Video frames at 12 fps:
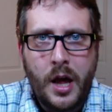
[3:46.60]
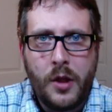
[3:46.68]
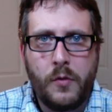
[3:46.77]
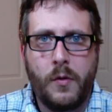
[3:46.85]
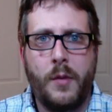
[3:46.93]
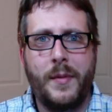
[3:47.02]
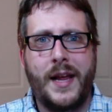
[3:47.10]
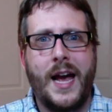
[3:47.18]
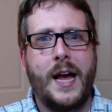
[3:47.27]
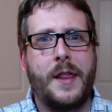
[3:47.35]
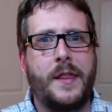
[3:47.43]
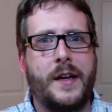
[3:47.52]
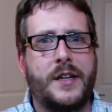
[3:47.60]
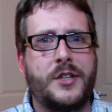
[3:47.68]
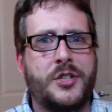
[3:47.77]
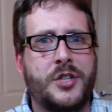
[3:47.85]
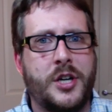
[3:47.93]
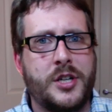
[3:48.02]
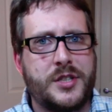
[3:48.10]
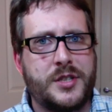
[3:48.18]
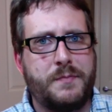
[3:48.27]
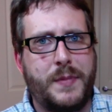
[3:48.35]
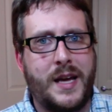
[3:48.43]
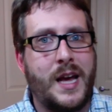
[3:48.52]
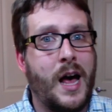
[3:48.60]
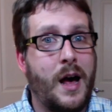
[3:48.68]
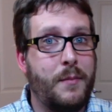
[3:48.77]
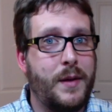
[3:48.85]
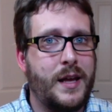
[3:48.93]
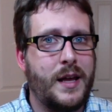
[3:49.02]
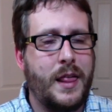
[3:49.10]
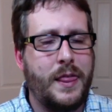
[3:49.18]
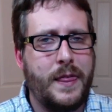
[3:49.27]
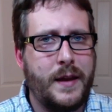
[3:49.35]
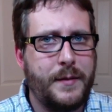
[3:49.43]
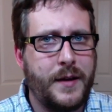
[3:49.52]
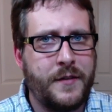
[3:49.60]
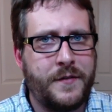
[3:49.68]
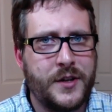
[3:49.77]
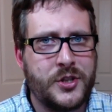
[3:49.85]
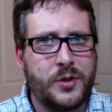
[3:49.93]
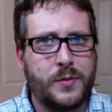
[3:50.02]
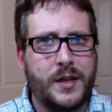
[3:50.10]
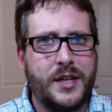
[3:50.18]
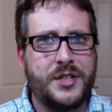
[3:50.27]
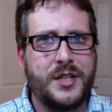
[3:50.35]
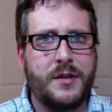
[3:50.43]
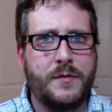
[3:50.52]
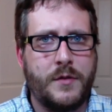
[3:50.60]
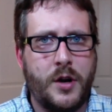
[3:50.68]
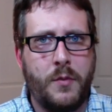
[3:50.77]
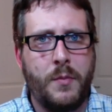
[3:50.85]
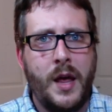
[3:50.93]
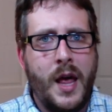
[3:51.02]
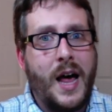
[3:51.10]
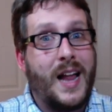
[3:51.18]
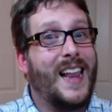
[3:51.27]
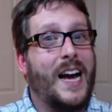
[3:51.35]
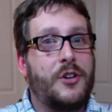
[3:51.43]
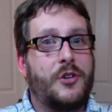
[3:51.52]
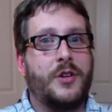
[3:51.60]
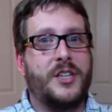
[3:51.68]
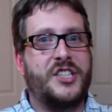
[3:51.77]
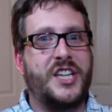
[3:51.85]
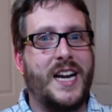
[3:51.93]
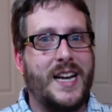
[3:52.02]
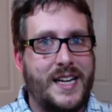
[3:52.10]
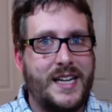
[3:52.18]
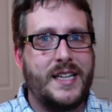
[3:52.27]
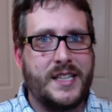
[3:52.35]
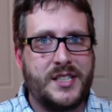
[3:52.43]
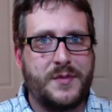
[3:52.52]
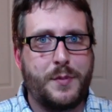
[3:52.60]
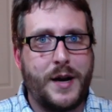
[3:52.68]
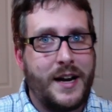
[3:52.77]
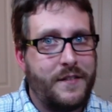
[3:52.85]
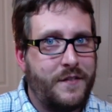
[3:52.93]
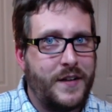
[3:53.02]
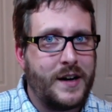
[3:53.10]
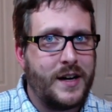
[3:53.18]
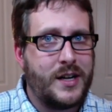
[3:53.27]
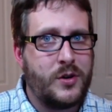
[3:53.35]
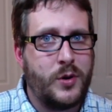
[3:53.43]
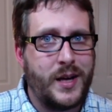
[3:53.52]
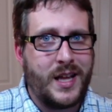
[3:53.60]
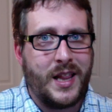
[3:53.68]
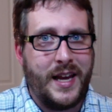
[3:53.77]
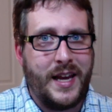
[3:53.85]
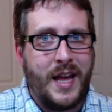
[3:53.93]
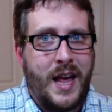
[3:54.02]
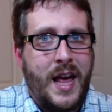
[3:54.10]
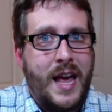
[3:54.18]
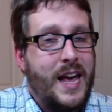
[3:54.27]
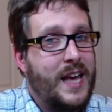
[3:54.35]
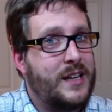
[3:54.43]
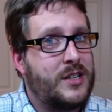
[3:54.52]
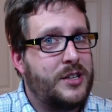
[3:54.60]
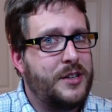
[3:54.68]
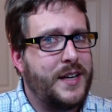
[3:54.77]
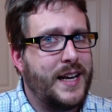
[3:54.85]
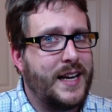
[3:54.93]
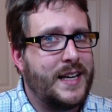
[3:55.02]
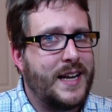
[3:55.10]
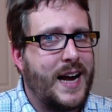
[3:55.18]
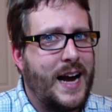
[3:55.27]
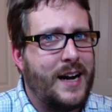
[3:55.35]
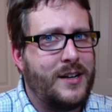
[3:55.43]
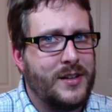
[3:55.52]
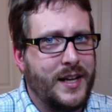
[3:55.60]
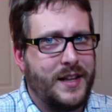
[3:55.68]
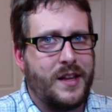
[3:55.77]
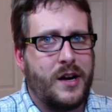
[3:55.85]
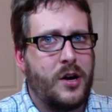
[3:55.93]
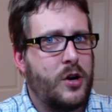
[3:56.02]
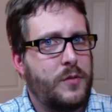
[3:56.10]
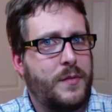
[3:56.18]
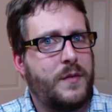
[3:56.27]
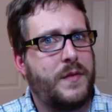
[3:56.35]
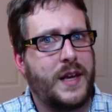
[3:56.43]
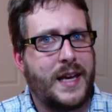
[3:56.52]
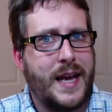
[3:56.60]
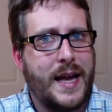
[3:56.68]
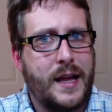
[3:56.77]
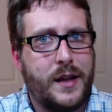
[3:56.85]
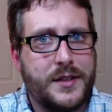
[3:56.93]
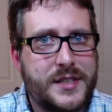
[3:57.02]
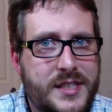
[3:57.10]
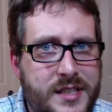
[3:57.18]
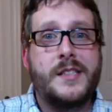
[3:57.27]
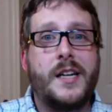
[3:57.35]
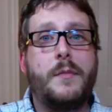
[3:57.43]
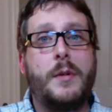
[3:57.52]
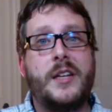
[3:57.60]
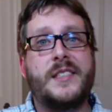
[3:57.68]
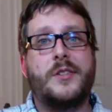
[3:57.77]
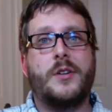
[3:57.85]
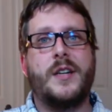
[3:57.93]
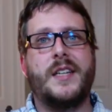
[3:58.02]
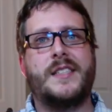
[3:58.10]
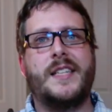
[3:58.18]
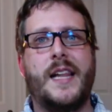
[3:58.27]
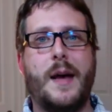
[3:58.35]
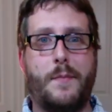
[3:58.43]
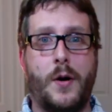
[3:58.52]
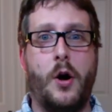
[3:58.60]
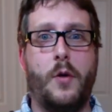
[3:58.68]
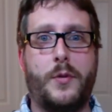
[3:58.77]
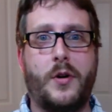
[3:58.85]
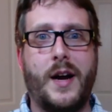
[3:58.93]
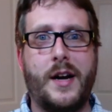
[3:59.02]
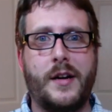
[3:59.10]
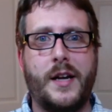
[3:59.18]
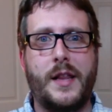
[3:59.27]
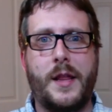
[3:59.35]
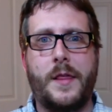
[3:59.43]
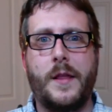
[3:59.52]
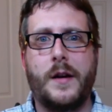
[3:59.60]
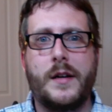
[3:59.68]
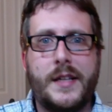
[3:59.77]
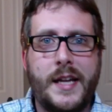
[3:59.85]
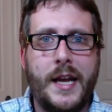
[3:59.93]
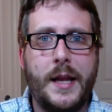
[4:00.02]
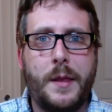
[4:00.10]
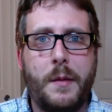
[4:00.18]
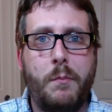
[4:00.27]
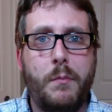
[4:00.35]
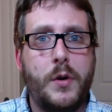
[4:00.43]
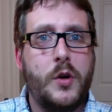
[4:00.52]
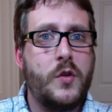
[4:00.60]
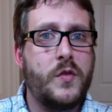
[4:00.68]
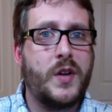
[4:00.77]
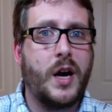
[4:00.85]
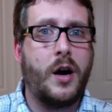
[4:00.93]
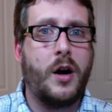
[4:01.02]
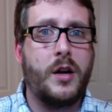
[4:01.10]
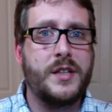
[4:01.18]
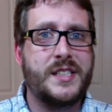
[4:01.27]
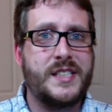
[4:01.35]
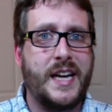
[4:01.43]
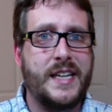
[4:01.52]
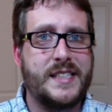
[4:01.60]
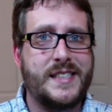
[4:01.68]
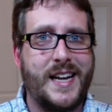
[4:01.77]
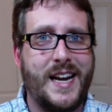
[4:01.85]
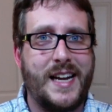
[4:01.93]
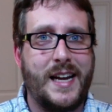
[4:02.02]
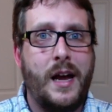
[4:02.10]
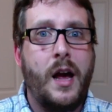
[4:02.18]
the Roman Catholic Church becoming the official religion in Rome allowed Christianity to spread very quickly including into Ireland, the home of the Celts. Some historians say that Pope Gregory III moved All Saints' Day,